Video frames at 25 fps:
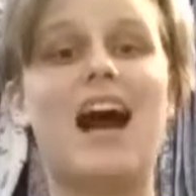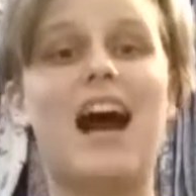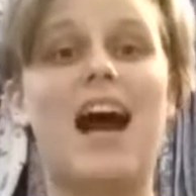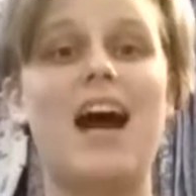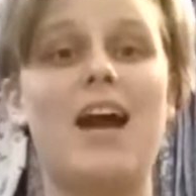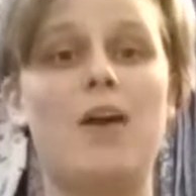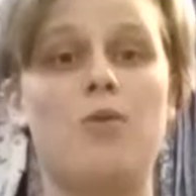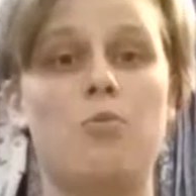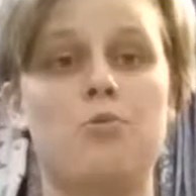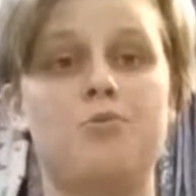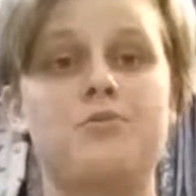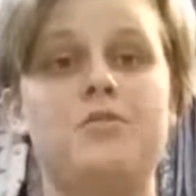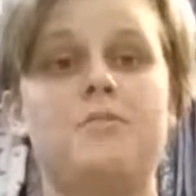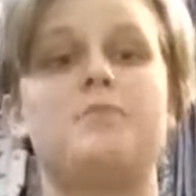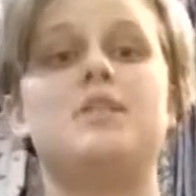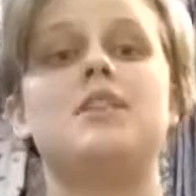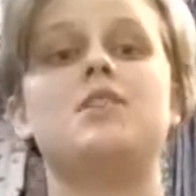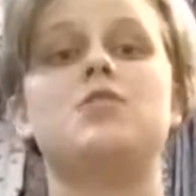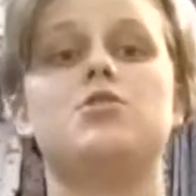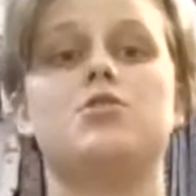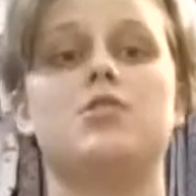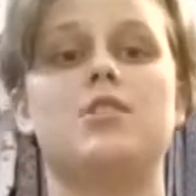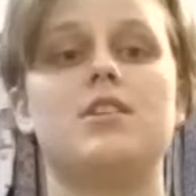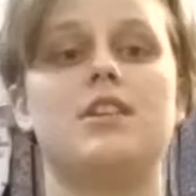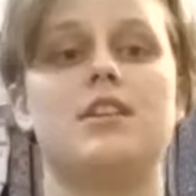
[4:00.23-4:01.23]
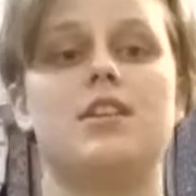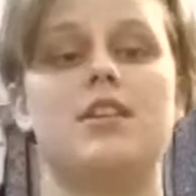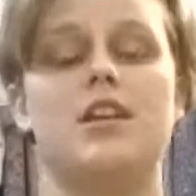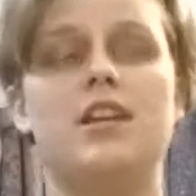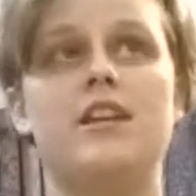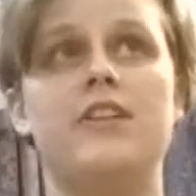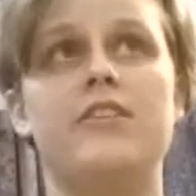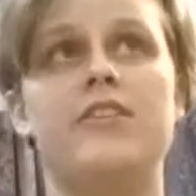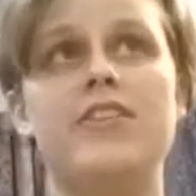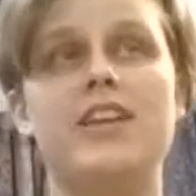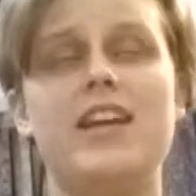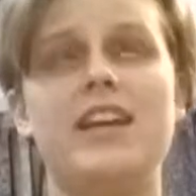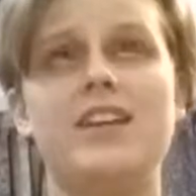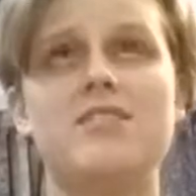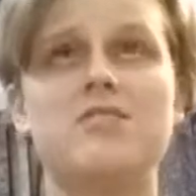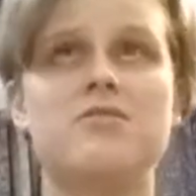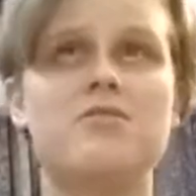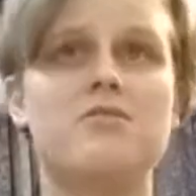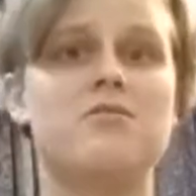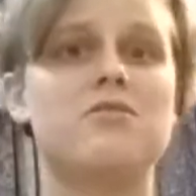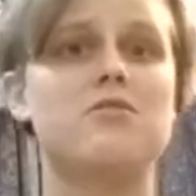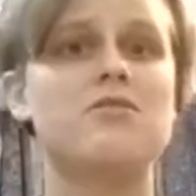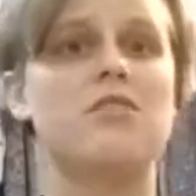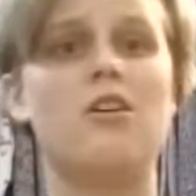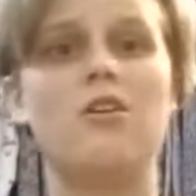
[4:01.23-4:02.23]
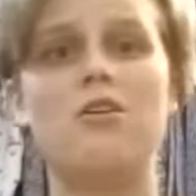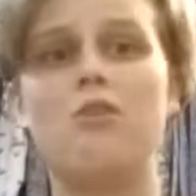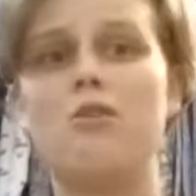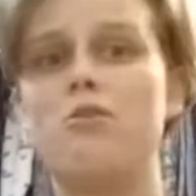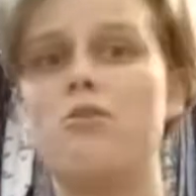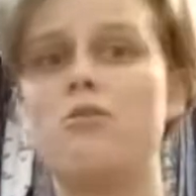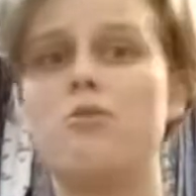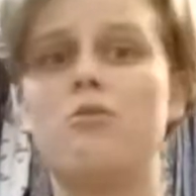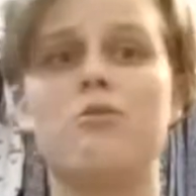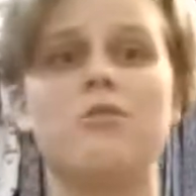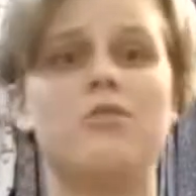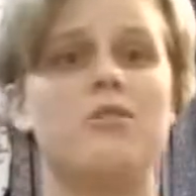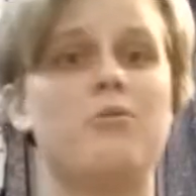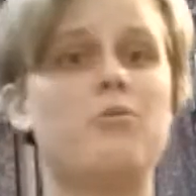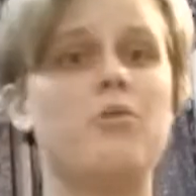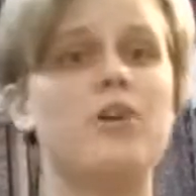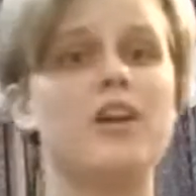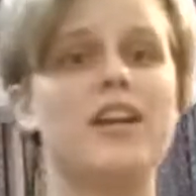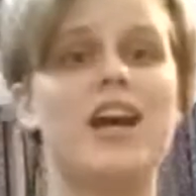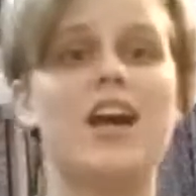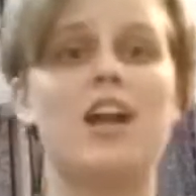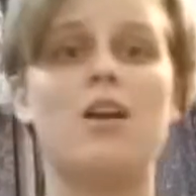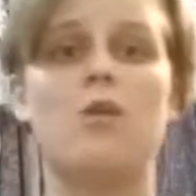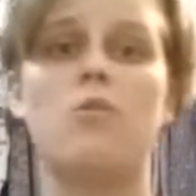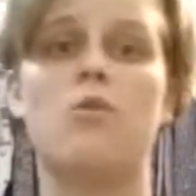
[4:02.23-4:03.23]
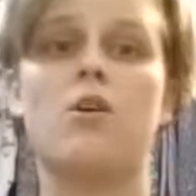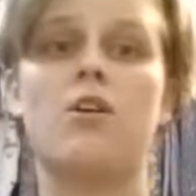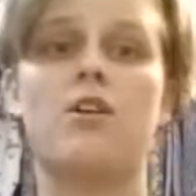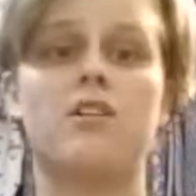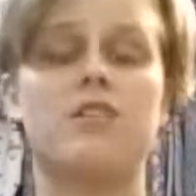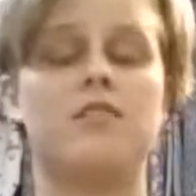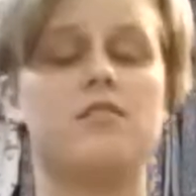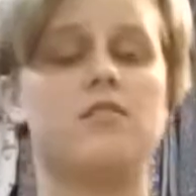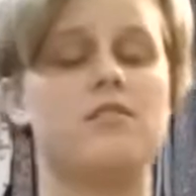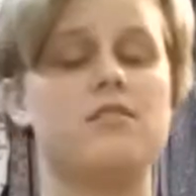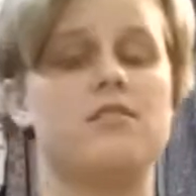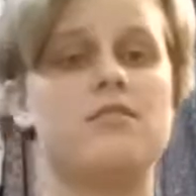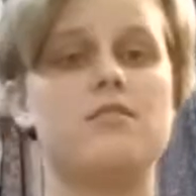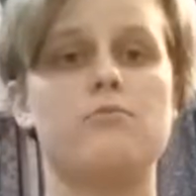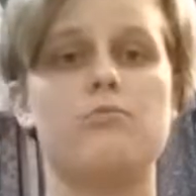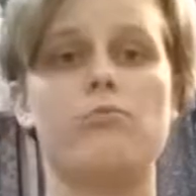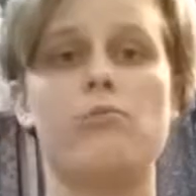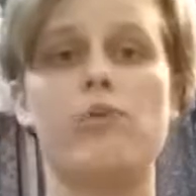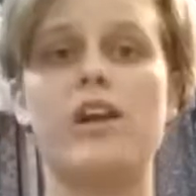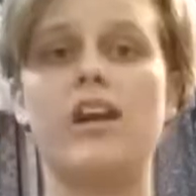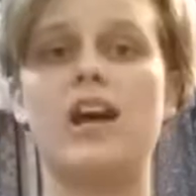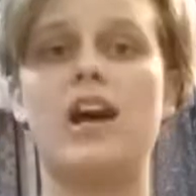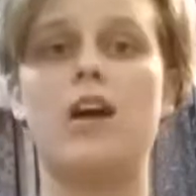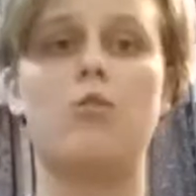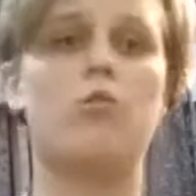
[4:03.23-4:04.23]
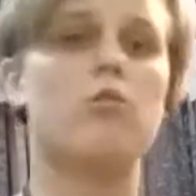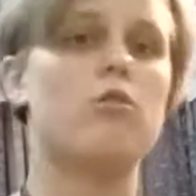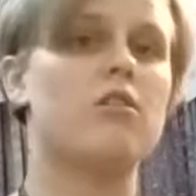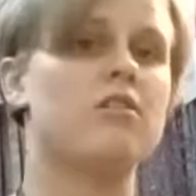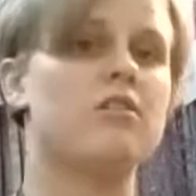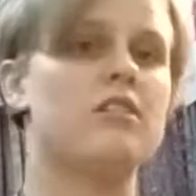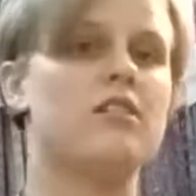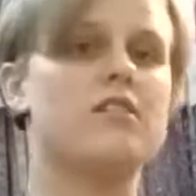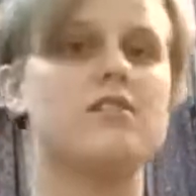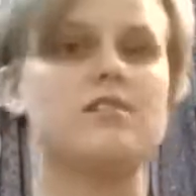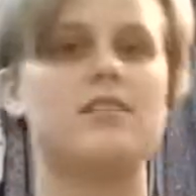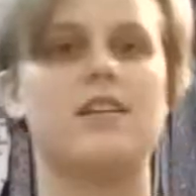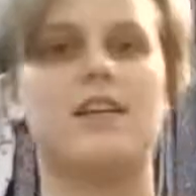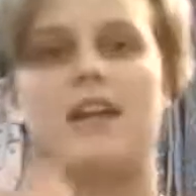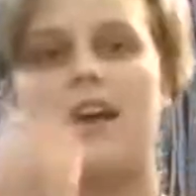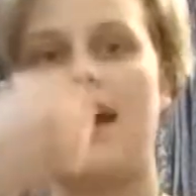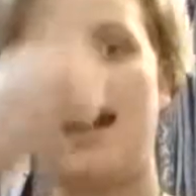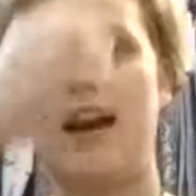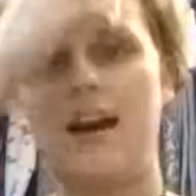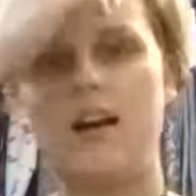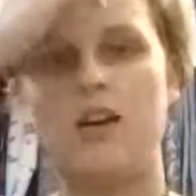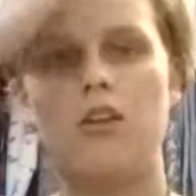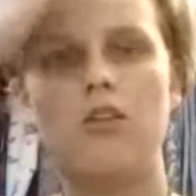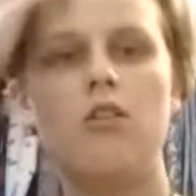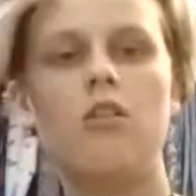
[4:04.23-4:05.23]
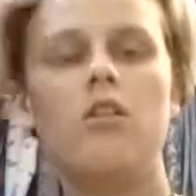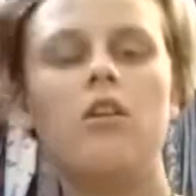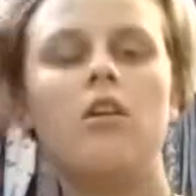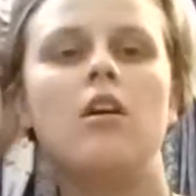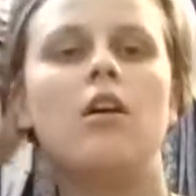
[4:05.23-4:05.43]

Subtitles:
I want to be treated? And if the answer is no, then we gotta work this thing out,